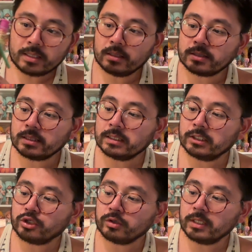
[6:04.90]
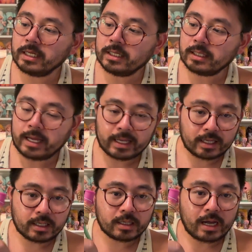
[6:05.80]
looks literally like
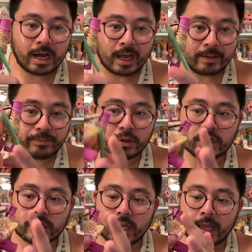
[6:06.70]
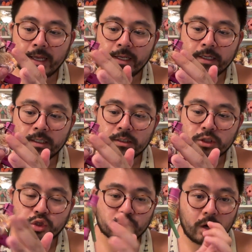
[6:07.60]
I put a
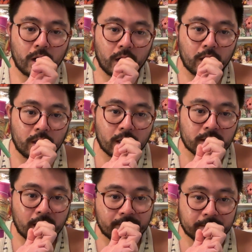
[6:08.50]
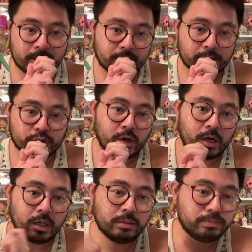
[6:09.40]
straw on top of another
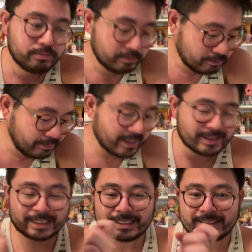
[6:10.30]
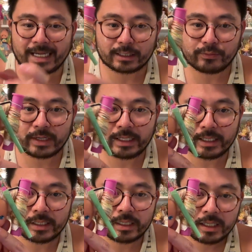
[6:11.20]
straw because that's exactly what I
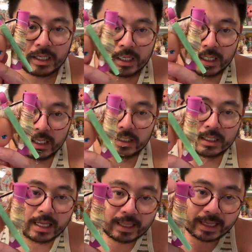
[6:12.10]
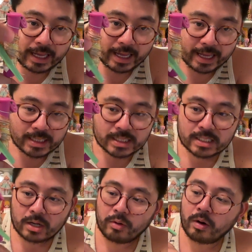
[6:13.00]
did. Like, it's
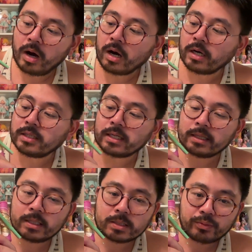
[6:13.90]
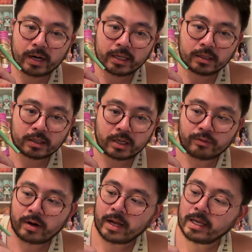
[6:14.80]
so hard to get this right, looking
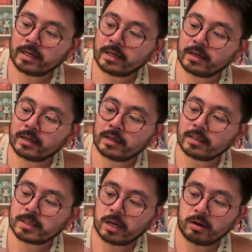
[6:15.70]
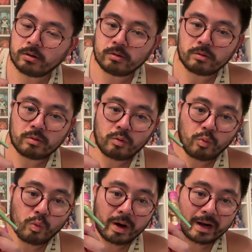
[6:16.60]
right. So,
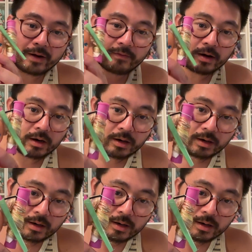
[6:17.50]
whatever.